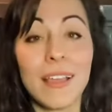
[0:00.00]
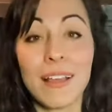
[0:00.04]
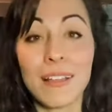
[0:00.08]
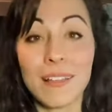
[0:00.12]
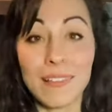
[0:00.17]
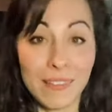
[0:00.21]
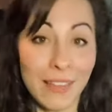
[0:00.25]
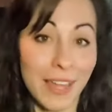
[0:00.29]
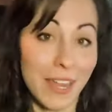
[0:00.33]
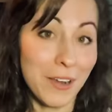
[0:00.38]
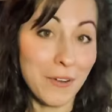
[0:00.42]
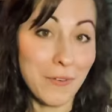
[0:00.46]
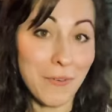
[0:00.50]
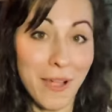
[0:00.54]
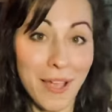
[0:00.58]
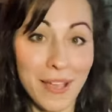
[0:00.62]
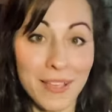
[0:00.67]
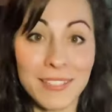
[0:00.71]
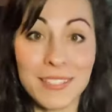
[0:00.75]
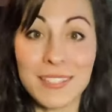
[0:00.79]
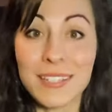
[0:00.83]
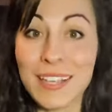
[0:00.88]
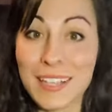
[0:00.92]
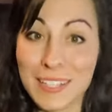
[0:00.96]
let it
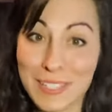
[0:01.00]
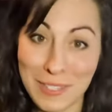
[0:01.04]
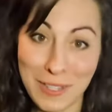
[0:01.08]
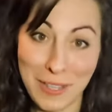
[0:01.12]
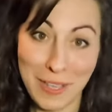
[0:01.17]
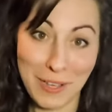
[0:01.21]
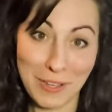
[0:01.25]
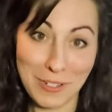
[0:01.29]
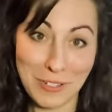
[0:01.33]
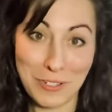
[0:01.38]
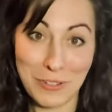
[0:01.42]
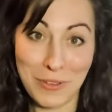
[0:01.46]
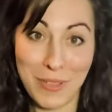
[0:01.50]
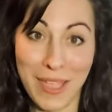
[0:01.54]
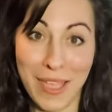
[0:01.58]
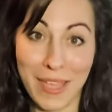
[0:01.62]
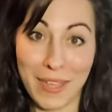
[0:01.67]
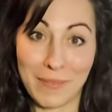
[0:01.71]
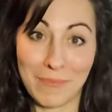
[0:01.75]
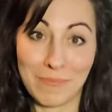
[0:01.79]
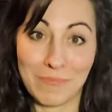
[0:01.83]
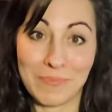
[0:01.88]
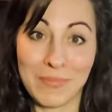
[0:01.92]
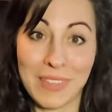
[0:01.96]
rest as long as you can.
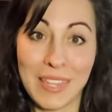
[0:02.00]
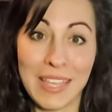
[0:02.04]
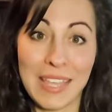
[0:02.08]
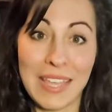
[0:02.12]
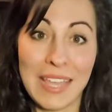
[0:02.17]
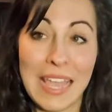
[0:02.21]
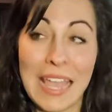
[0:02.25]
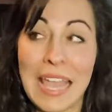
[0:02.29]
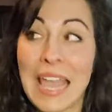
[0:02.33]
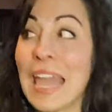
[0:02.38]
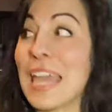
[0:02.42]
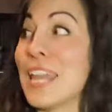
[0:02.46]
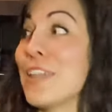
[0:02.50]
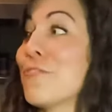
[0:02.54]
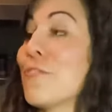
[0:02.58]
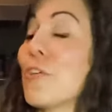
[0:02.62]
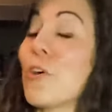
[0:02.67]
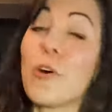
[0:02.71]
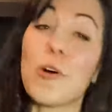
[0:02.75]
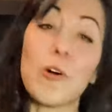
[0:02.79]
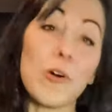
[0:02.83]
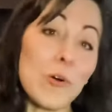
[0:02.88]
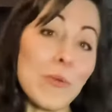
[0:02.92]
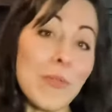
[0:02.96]
And if
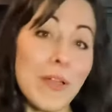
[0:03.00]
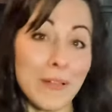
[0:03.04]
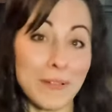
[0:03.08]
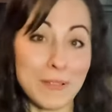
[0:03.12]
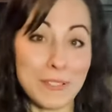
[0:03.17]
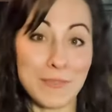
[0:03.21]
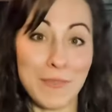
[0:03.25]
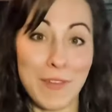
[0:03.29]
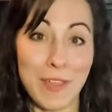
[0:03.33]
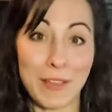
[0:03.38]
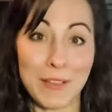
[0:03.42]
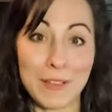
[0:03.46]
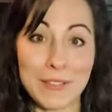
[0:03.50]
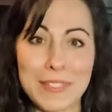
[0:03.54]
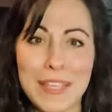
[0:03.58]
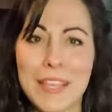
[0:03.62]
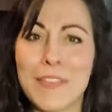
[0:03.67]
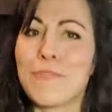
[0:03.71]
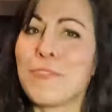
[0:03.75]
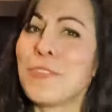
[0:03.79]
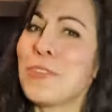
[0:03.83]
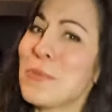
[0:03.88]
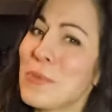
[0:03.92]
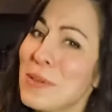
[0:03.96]
all else fails,
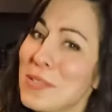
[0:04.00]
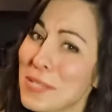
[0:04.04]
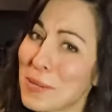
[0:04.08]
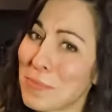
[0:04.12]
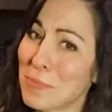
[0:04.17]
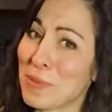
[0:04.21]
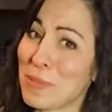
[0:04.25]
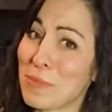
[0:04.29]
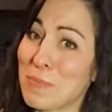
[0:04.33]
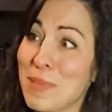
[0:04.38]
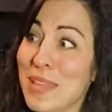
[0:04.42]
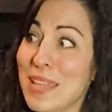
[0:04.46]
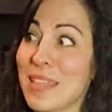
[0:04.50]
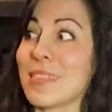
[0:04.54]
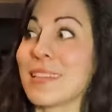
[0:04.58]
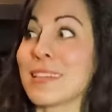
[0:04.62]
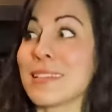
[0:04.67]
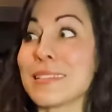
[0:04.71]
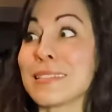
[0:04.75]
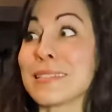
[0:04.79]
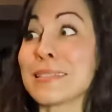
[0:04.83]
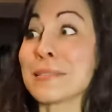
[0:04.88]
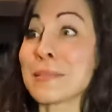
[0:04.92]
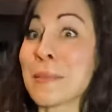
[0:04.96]
if you end up with meat that
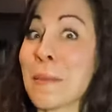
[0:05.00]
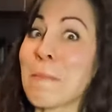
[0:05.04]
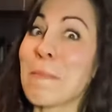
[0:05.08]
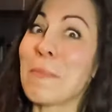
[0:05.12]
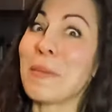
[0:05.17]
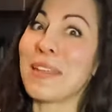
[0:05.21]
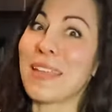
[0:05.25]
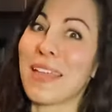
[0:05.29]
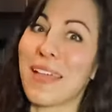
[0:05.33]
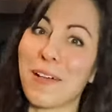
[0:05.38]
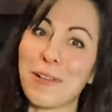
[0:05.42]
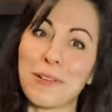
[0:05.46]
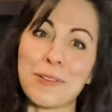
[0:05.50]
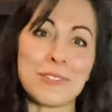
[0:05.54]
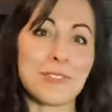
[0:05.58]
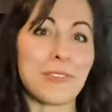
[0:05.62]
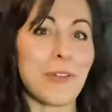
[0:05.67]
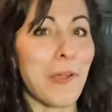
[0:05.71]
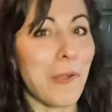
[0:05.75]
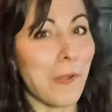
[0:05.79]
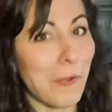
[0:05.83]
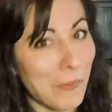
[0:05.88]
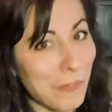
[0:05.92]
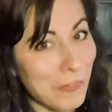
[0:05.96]
somebody else
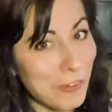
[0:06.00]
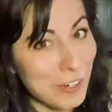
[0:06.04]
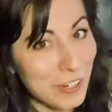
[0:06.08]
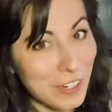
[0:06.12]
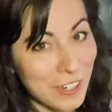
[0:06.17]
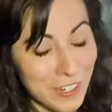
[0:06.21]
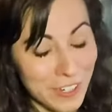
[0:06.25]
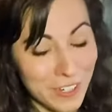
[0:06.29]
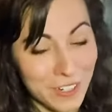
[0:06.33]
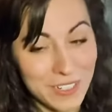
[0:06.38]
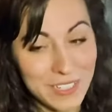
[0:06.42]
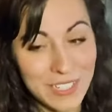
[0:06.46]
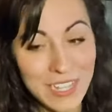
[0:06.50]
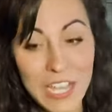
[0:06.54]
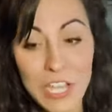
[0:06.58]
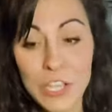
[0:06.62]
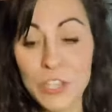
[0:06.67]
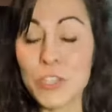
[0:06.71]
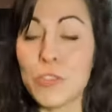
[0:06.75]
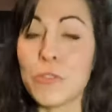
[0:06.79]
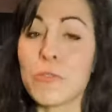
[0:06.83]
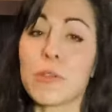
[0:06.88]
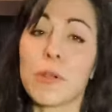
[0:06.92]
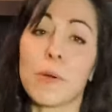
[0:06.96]
overcooked,
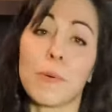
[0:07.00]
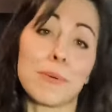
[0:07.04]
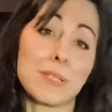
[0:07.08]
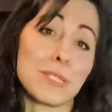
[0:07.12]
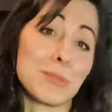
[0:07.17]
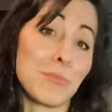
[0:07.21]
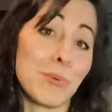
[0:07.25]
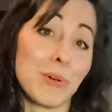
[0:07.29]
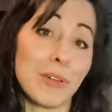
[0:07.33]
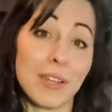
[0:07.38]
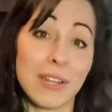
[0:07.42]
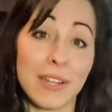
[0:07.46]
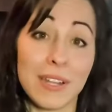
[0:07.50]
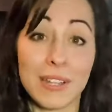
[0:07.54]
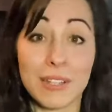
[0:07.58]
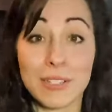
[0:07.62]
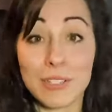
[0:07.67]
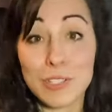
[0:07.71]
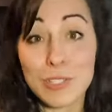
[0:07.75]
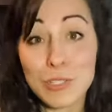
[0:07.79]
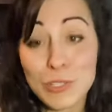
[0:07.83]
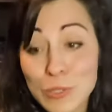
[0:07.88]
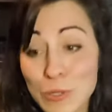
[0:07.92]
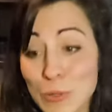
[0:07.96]
you can always put it in
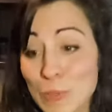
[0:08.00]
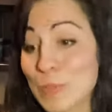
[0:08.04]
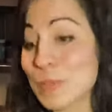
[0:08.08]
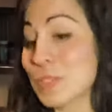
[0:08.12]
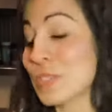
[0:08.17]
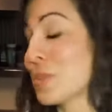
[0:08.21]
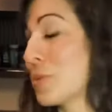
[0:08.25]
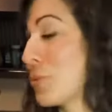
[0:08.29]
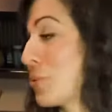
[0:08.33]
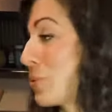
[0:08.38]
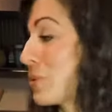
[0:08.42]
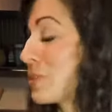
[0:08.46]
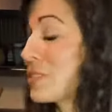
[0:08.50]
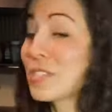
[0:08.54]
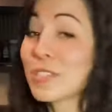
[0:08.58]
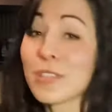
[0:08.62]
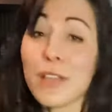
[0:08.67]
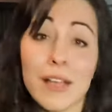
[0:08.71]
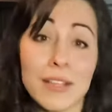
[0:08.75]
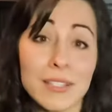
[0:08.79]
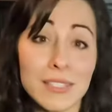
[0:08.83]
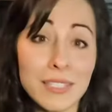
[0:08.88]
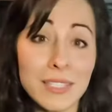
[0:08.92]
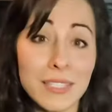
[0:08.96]
soups or
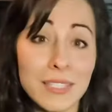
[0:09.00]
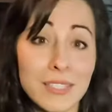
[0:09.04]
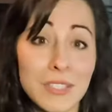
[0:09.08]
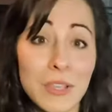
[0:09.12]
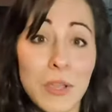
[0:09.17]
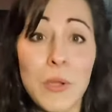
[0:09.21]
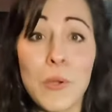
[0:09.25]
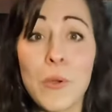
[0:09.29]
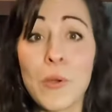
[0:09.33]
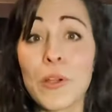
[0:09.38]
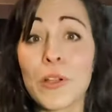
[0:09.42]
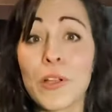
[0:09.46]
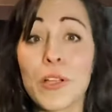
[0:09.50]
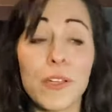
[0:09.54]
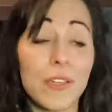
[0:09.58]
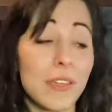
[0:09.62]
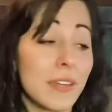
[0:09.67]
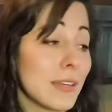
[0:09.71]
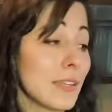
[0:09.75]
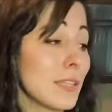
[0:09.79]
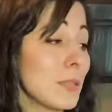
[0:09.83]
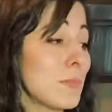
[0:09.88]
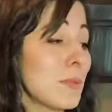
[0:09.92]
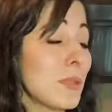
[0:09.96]
sauces or cook it in a
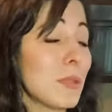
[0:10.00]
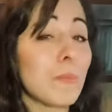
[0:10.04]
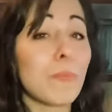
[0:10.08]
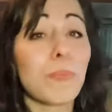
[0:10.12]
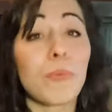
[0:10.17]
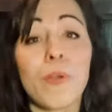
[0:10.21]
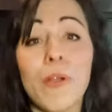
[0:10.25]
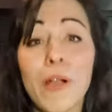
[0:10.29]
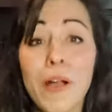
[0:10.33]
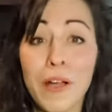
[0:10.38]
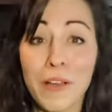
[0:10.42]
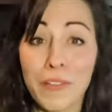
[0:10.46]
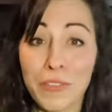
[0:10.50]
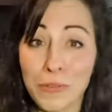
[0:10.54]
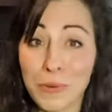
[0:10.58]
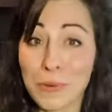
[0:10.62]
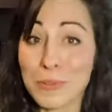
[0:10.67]
little bit of broth or